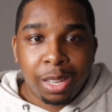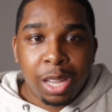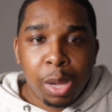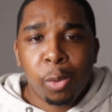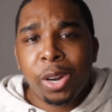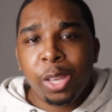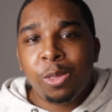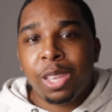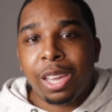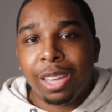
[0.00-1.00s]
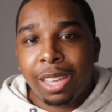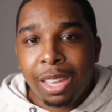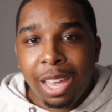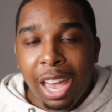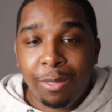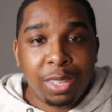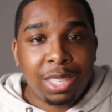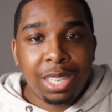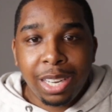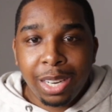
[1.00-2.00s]
But what do you think? Have you
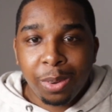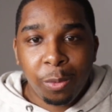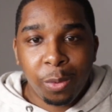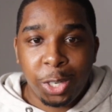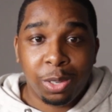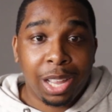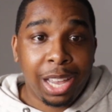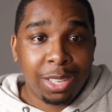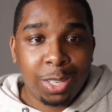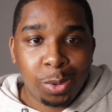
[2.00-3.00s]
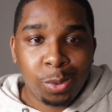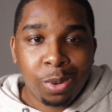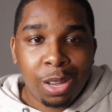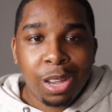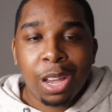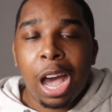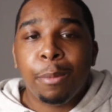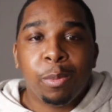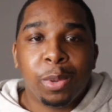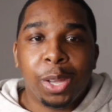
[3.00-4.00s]
seen it? Would you like to? Comment
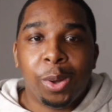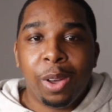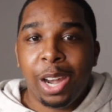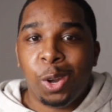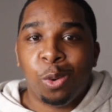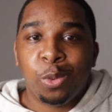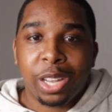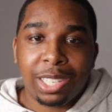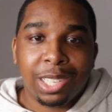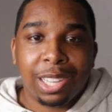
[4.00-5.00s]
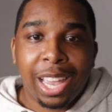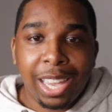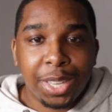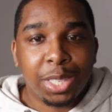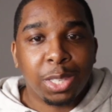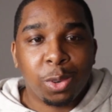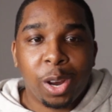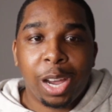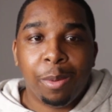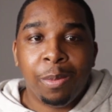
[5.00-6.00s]
below and don't forget to like and
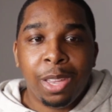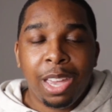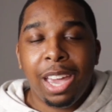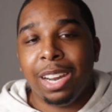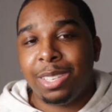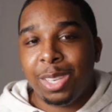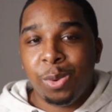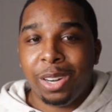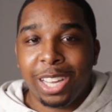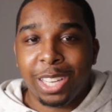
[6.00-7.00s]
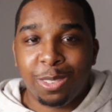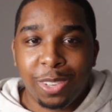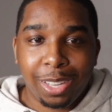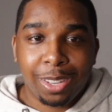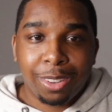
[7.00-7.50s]
subscribe, and I'll see you in the next video.